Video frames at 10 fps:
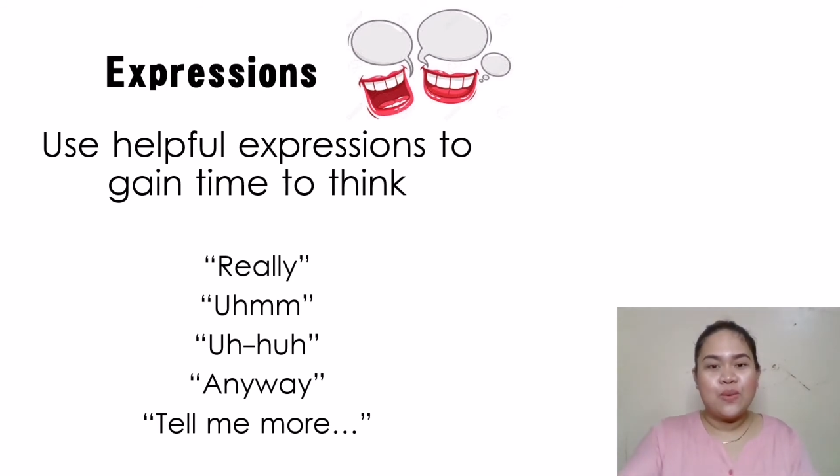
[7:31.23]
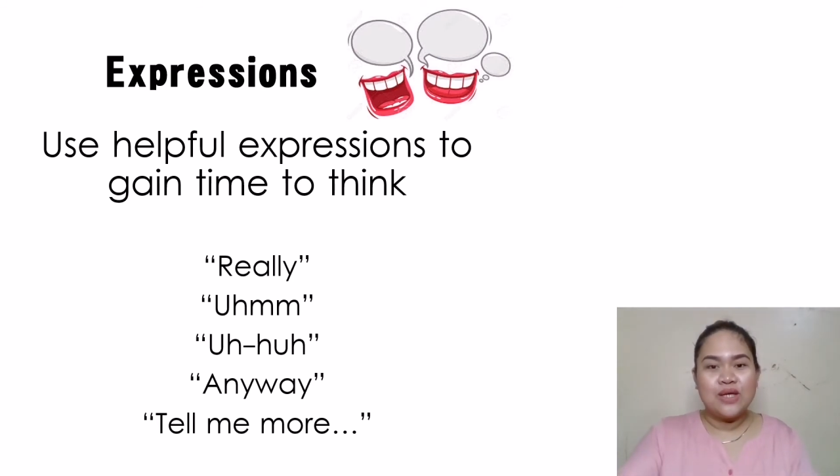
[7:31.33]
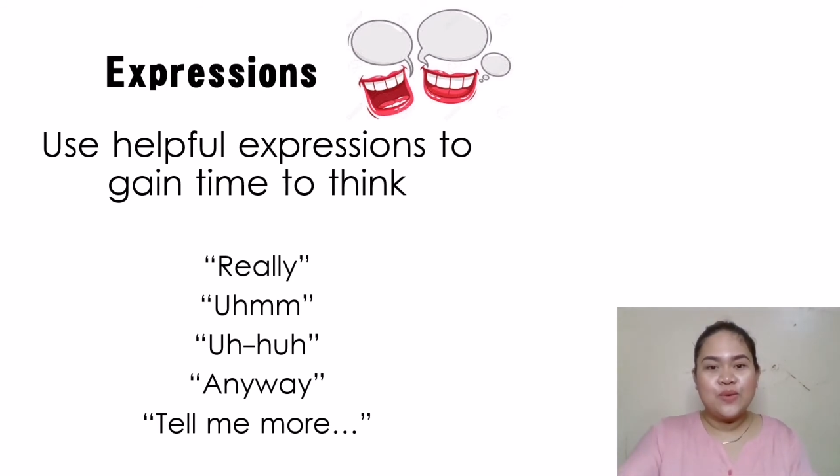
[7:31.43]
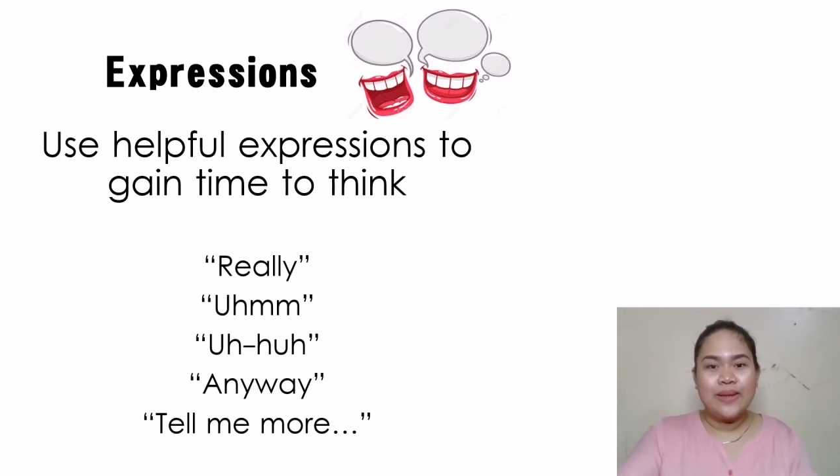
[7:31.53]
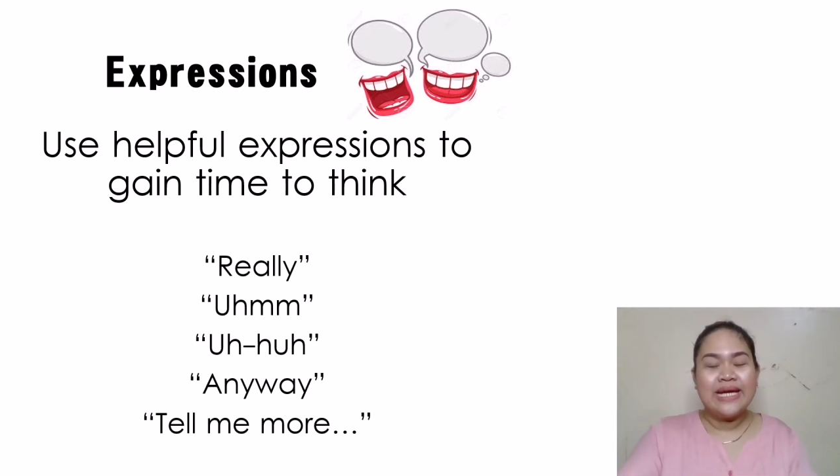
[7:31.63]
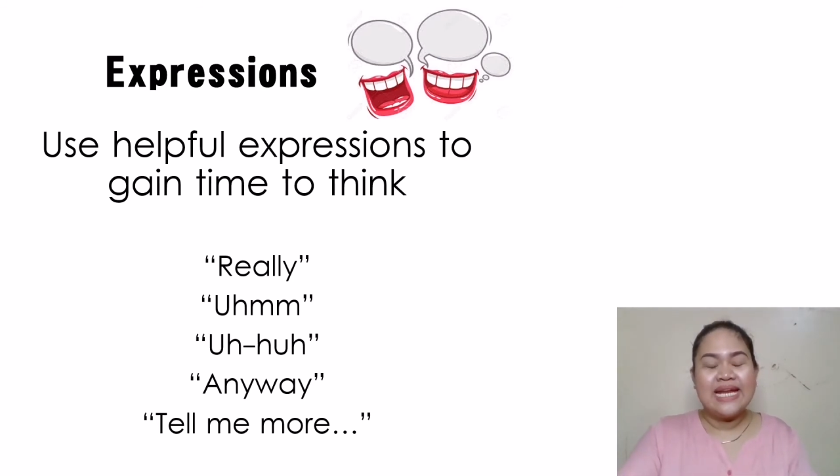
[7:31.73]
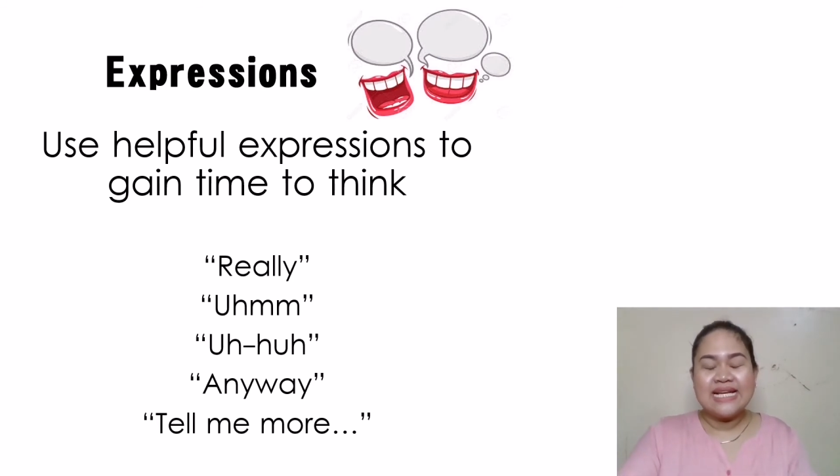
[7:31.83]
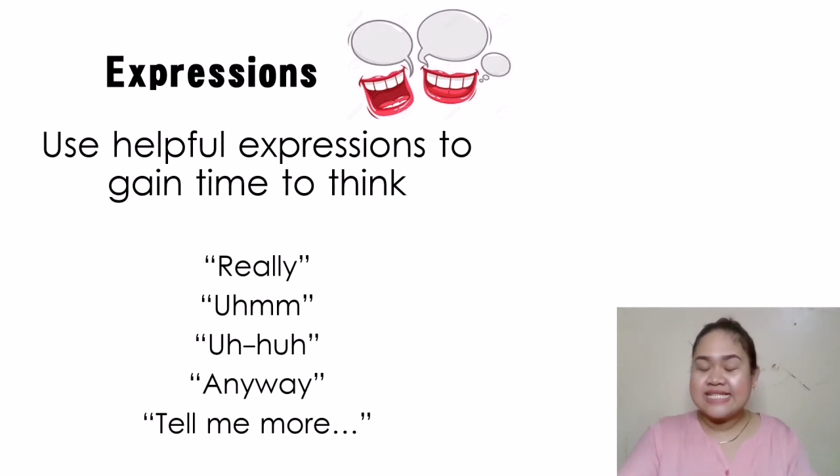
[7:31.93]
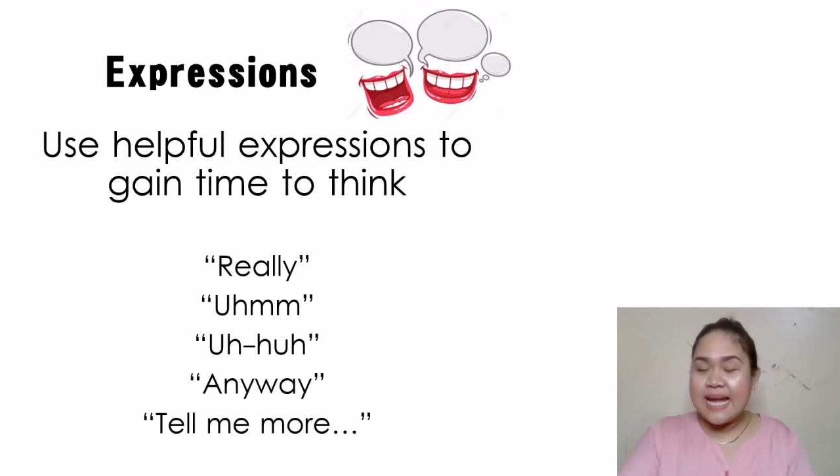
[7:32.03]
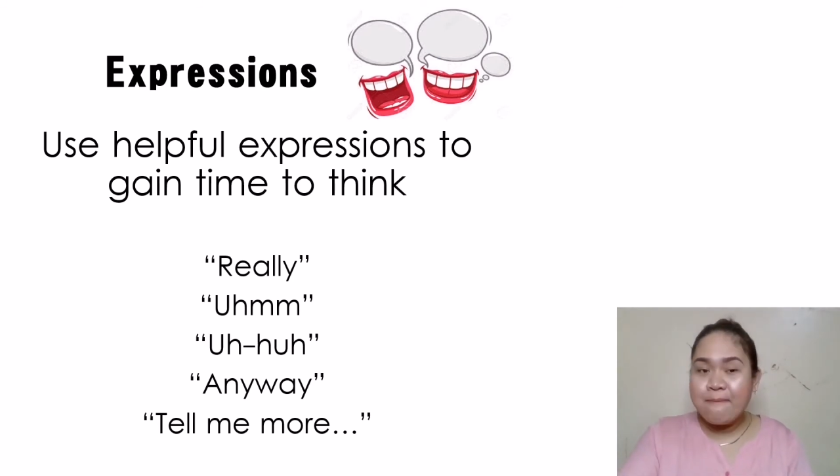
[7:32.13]
are doing an
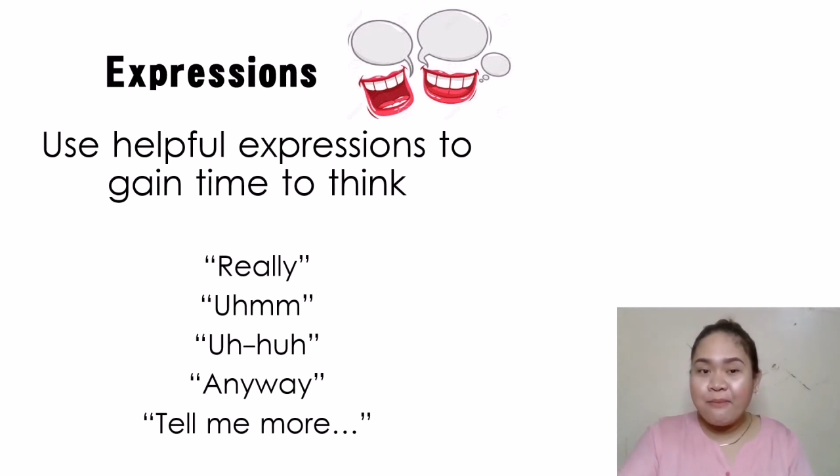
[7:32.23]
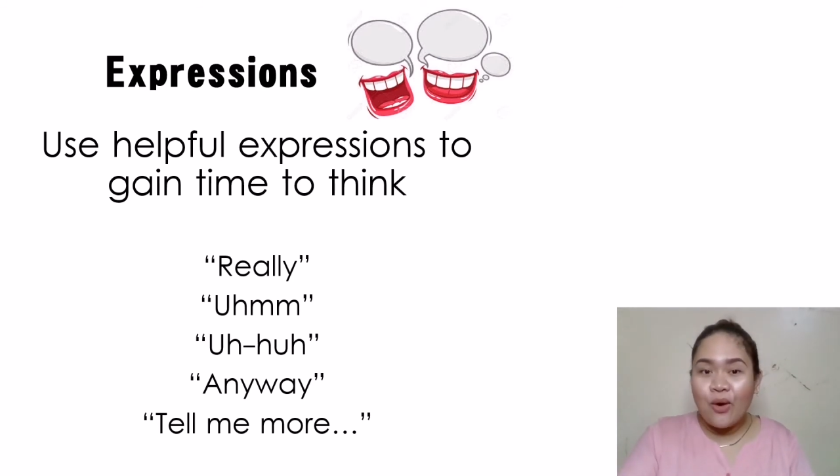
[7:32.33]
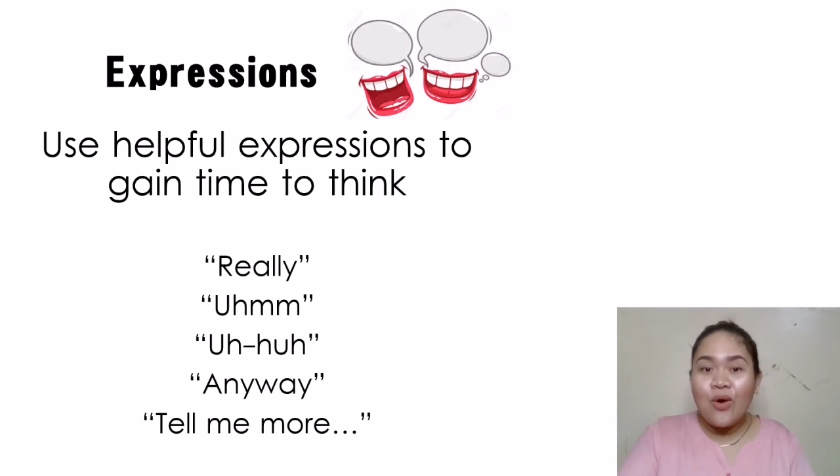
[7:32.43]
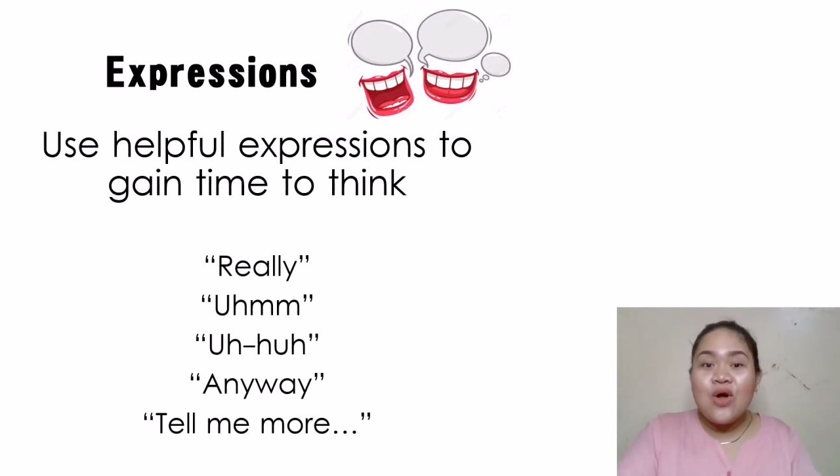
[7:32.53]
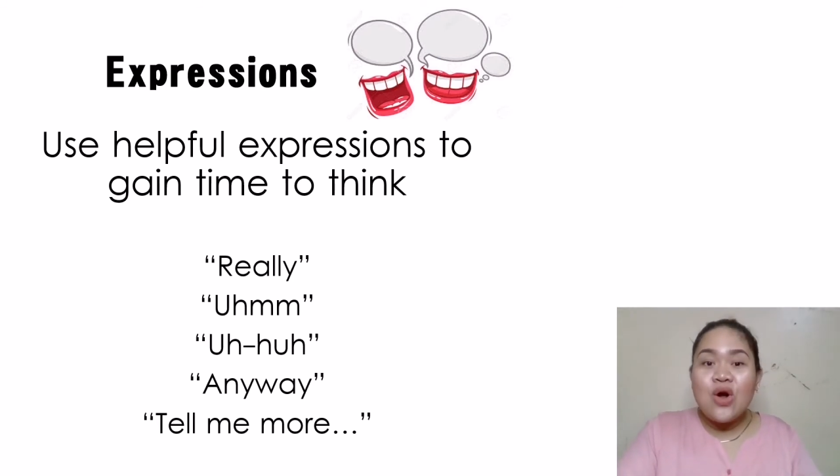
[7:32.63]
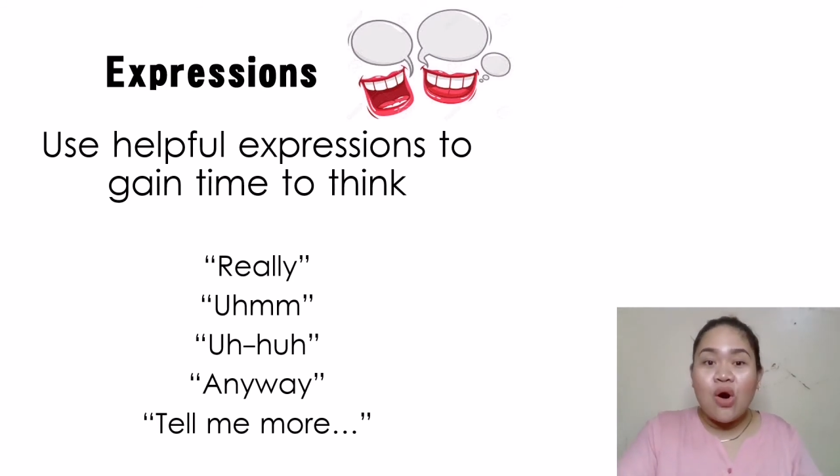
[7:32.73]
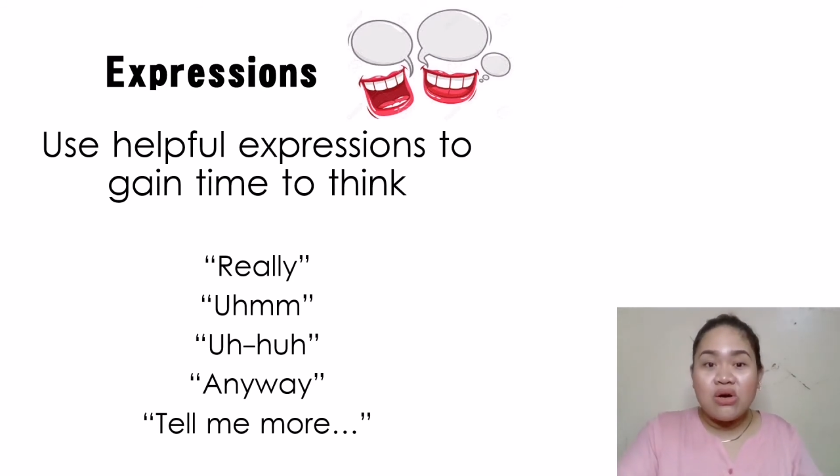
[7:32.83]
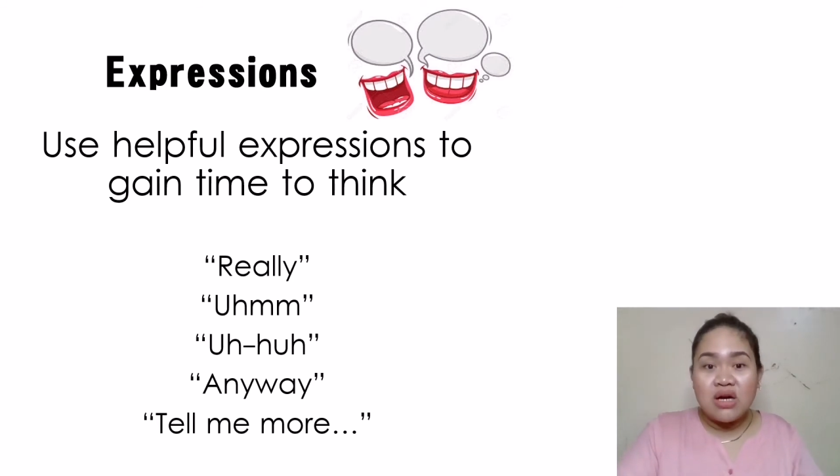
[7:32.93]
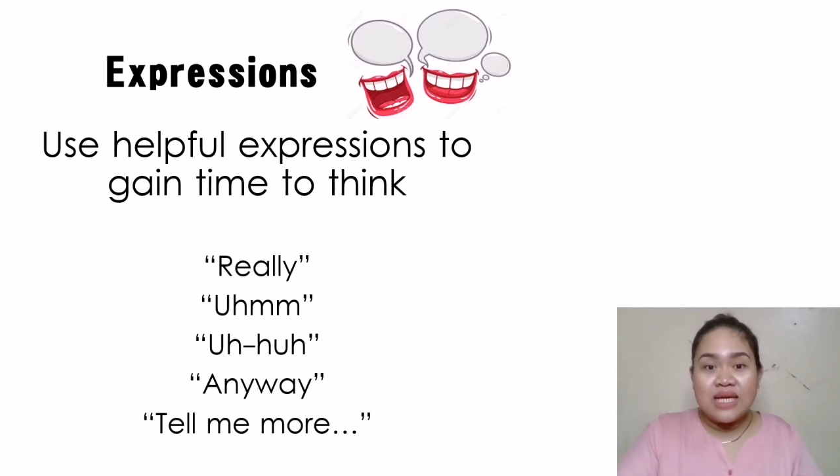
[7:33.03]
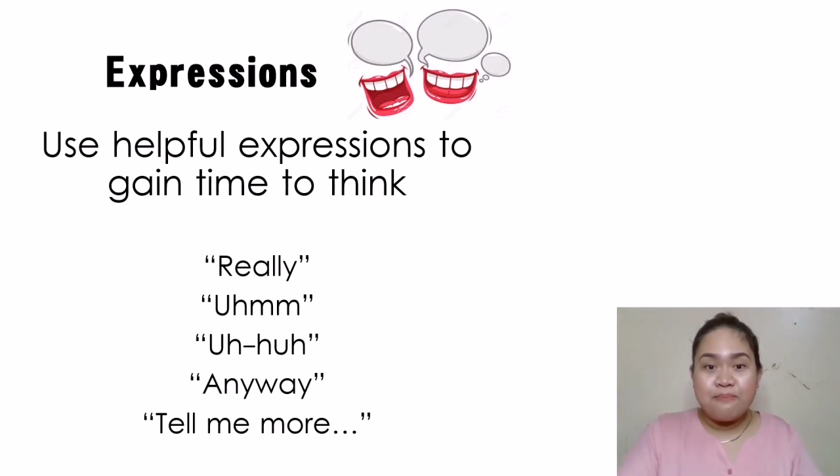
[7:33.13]
extempo or
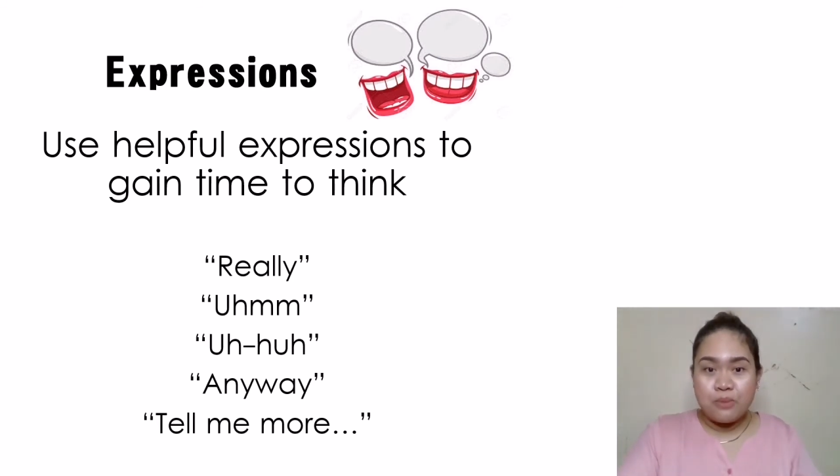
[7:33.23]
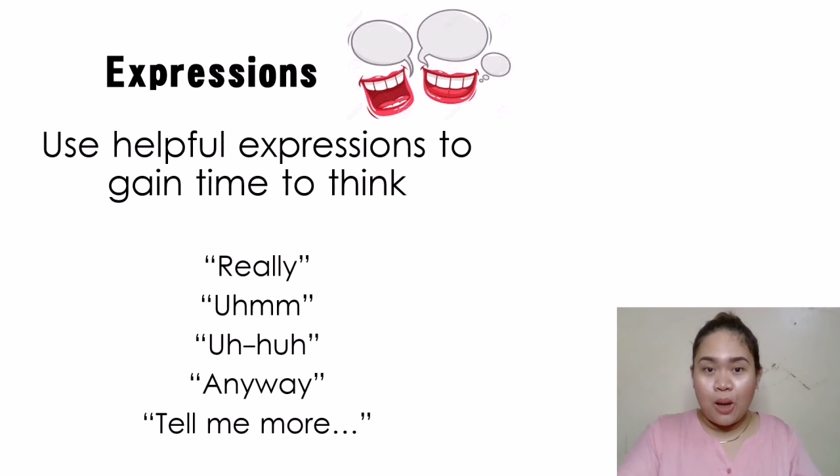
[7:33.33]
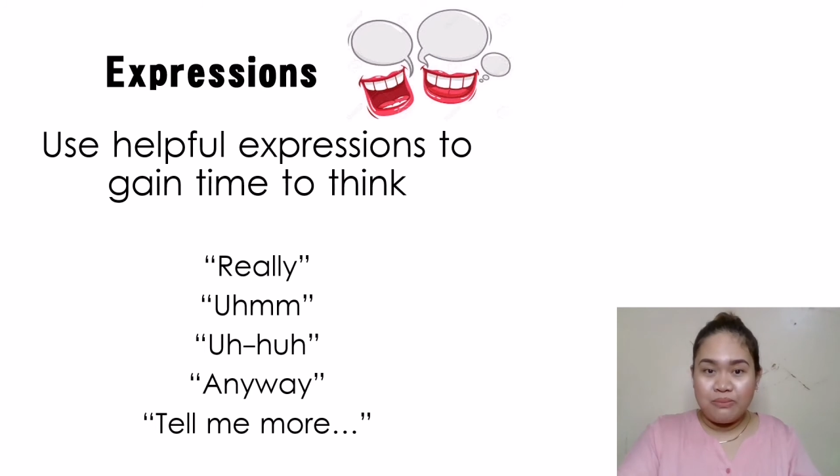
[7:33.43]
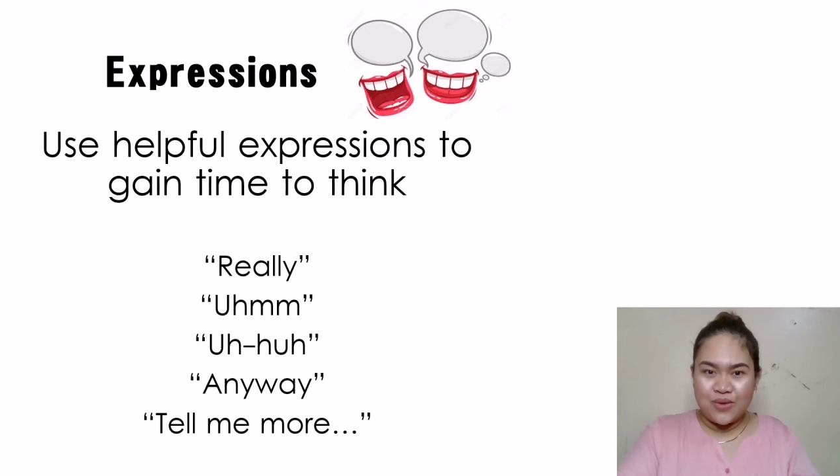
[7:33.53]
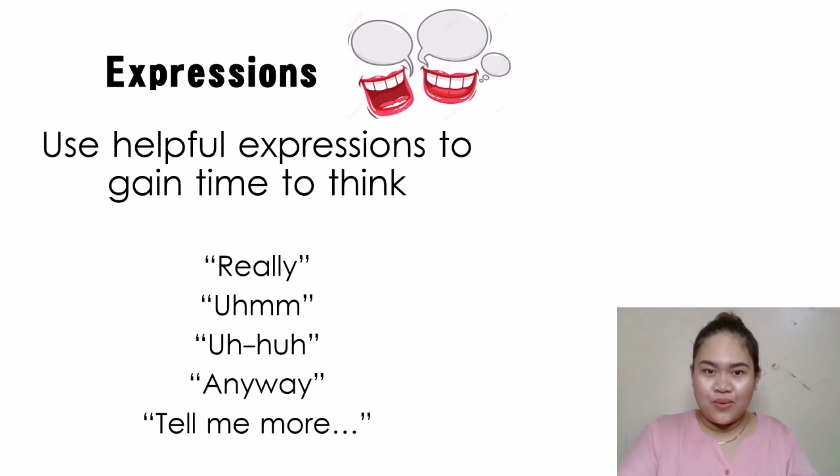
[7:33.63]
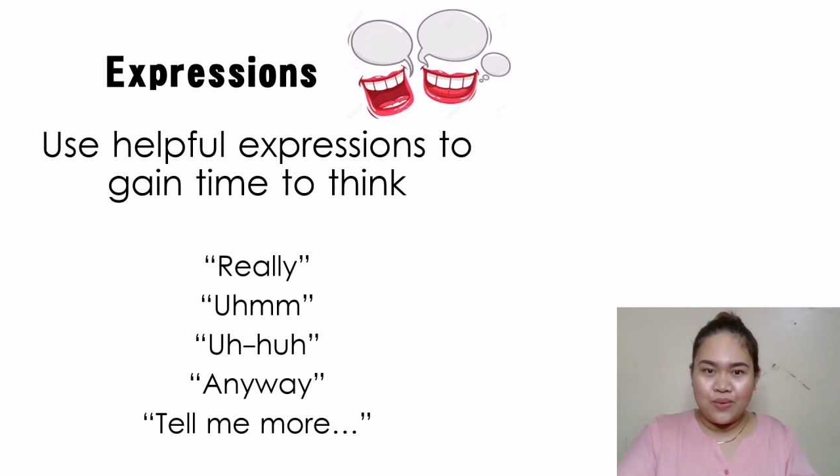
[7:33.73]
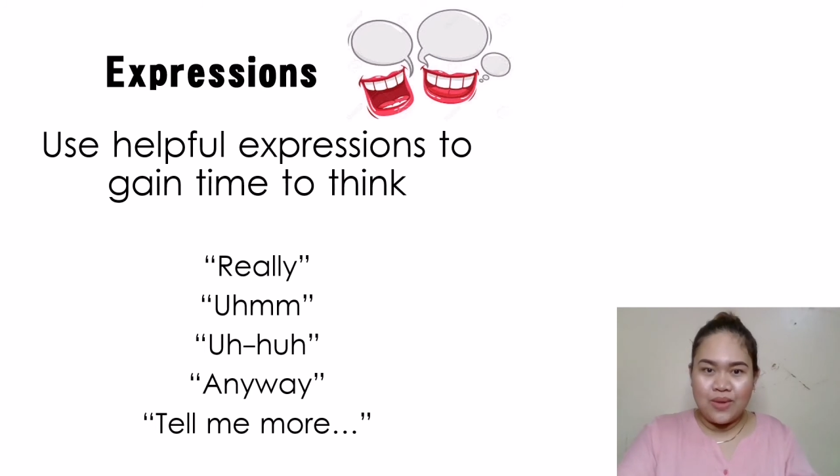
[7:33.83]
an impromptu.